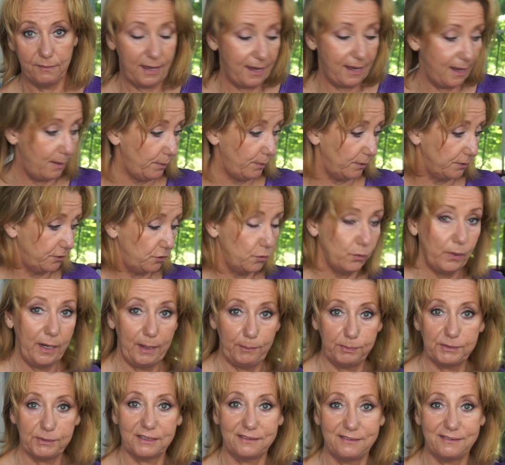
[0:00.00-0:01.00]
able, you were
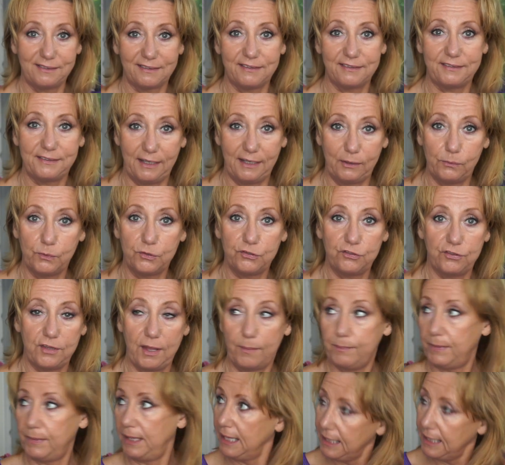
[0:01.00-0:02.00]
able to distinguish
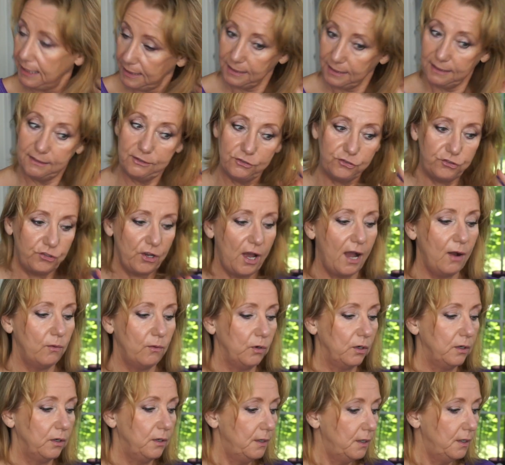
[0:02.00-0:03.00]
them in the
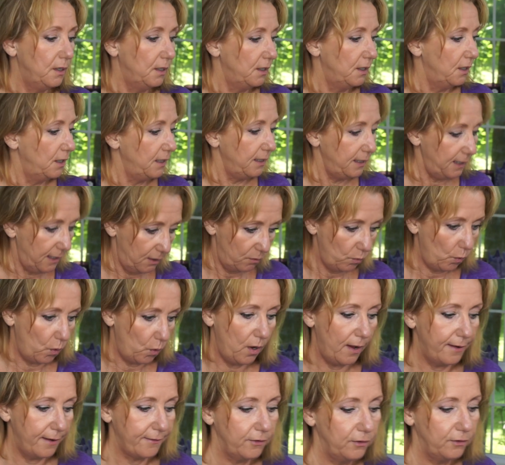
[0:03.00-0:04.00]
shower, in
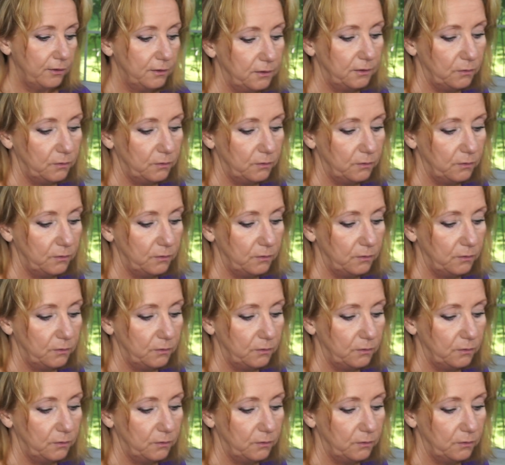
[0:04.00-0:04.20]
water,